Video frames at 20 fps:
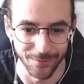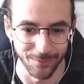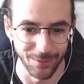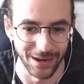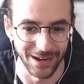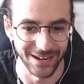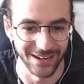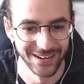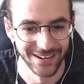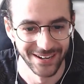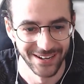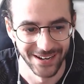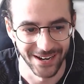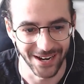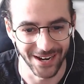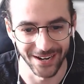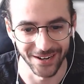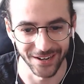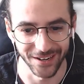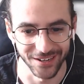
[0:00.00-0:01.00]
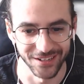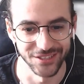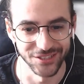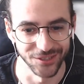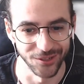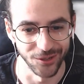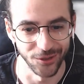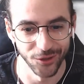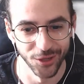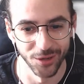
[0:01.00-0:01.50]
hear my air
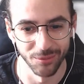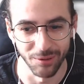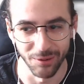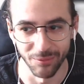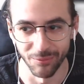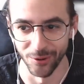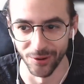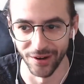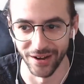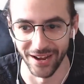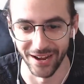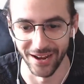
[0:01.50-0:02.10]
conditioner a little bit more